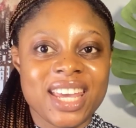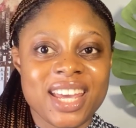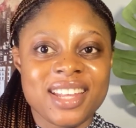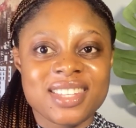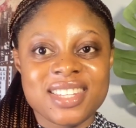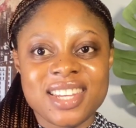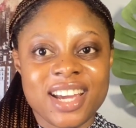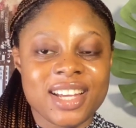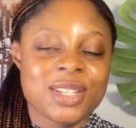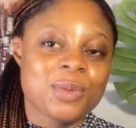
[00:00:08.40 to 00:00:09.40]
skincare
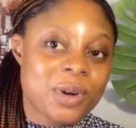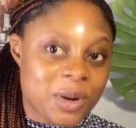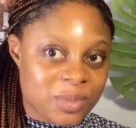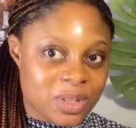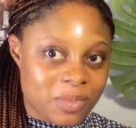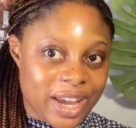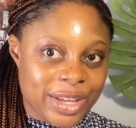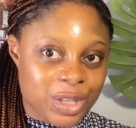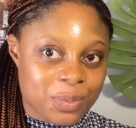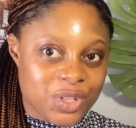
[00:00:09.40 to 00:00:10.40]
enthusiast, welcome to my
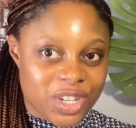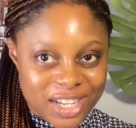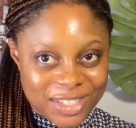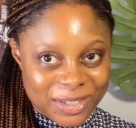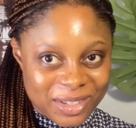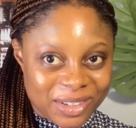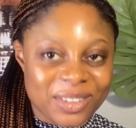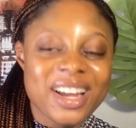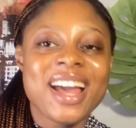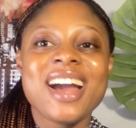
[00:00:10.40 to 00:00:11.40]
YouTube
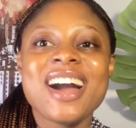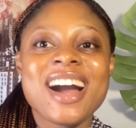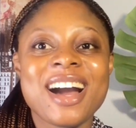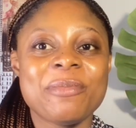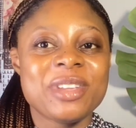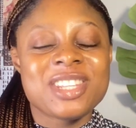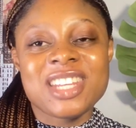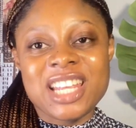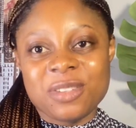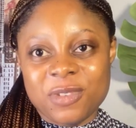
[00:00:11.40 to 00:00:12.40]
channel. In
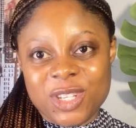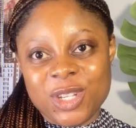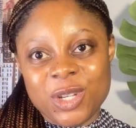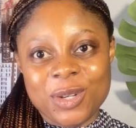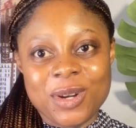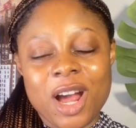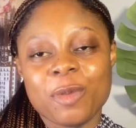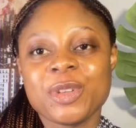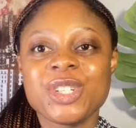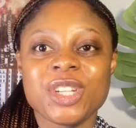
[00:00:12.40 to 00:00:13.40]
today's video I'll
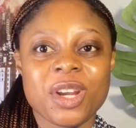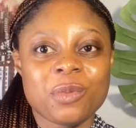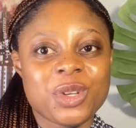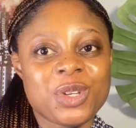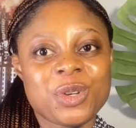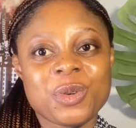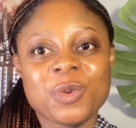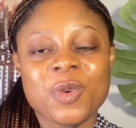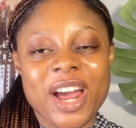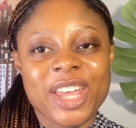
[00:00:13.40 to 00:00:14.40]
be sharing with you
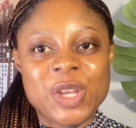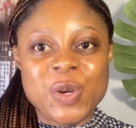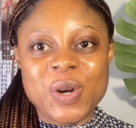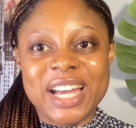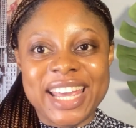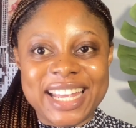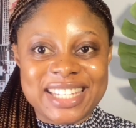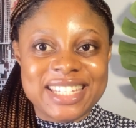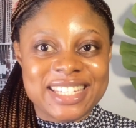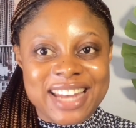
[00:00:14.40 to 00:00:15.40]
why you are
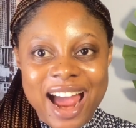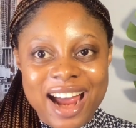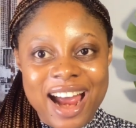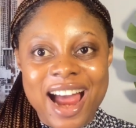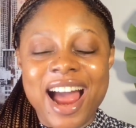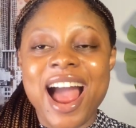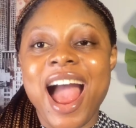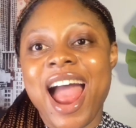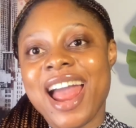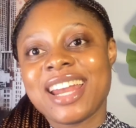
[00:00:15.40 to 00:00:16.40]
getting darker
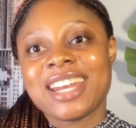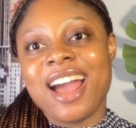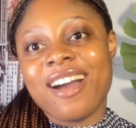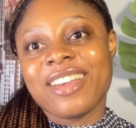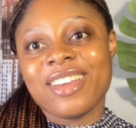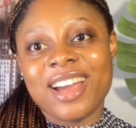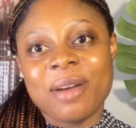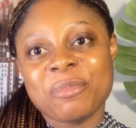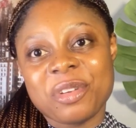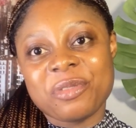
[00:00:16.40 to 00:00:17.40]
and how you
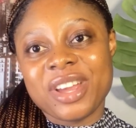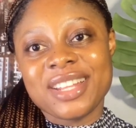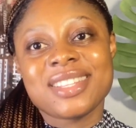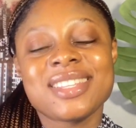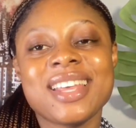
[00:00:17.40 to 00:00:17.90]
can prevent